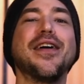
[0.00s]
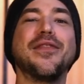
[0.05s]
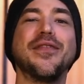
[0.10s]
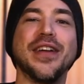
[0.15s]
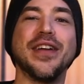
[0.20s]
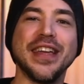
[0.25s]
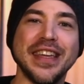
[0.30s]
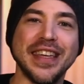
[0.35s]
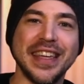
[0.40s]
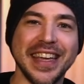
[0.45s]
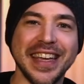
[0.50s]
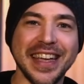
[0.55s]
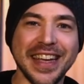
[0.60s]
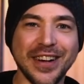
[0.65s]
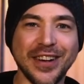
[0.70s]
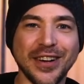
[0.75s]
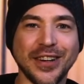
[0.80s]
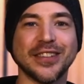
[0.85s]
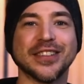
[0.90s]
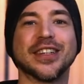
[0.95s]

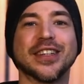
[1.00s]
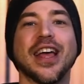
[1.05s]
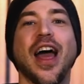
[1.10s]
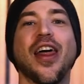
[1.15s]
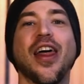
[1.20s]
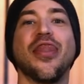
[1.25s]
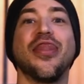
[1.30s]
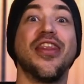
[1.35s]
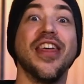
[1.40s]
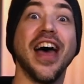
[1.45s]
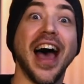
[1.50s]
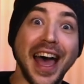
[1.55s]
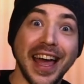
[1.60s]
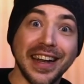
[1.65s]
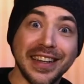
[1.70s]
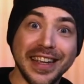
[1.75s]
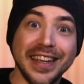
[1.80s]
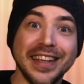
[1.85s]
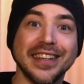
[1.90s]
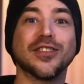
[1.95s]
years.
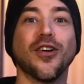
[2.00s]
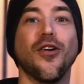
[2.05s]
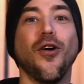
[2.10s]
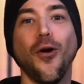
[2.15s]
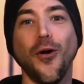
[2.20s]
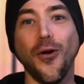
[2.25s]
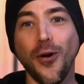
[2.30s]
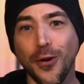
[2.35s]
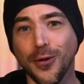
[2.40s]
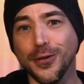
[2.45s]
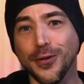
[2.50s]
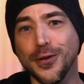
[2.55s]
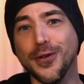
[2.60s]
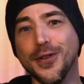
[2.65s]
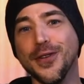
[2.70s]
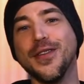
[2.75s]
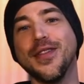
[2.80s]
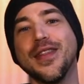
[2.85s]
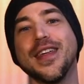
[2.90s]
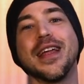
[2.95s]
That is
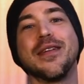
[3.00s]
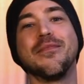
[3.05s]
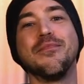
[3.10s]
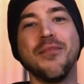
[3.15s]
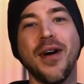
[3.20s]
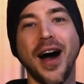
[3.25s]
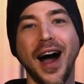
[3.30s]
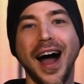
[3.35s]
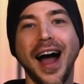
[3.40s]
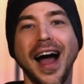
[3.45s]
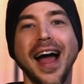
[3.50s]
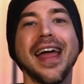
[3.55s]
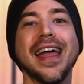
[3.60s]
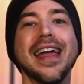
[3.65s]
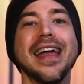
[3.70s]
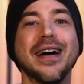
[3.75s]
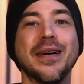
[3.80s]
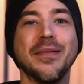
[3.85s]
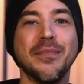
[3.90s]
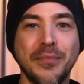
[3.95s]
older than my
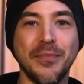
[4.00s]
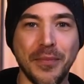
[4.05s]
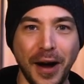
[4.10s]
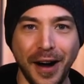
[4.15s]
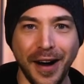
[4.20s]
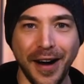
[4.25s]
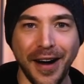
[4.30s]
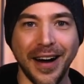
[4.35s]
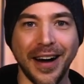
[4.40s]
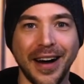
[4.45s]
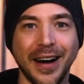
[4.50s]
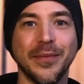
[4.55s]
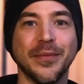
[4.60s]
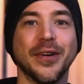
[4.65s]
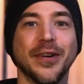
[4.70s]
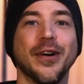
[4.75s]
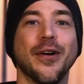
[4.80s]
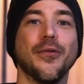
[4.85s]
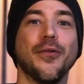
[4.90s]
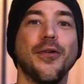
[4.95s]
mom.
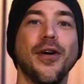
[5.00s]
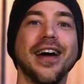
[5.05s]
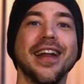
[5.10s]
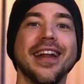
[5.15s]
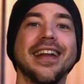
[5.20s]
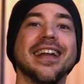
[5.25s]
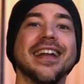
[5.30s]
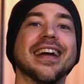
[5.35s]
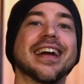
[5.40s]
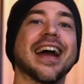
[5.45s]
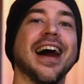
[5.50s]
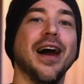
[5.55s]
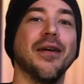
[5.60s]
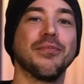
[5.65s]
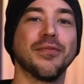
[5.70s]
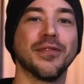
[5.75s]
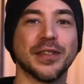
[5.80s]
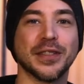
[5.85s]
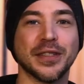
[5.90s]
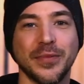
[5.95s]
What an
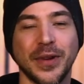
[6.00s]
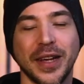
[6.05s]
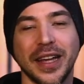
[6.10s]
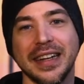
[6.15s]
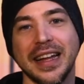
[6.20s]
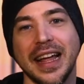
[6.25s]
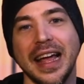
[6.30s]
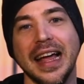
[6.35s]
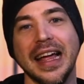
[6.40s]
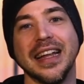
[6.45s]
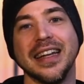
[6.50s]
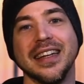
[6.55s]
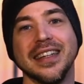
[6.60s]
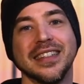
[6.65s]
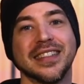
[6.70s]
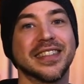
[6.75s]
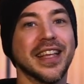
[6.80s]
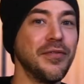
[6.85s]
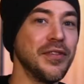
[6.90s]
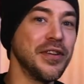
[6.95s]
accomplishment.
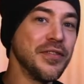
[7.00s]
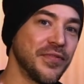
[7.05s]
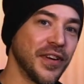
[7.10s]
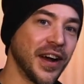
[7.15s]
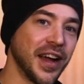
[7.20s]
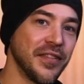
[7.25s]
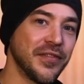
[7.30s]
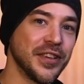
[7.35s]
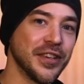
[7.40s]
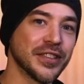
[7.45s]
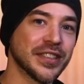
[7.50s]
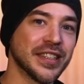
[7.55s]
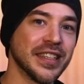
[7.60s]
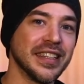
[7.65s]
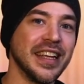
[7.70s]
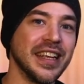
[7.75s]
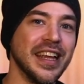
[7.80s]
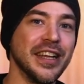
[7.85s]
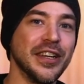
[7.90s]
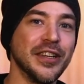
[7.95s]
75 years in
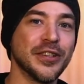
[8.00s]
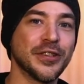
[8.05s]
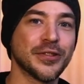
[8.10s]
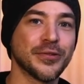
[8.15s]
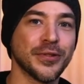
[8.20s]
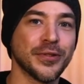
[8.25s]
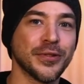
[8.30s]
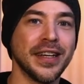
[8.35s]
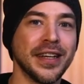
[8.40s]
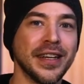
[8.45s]
the industry,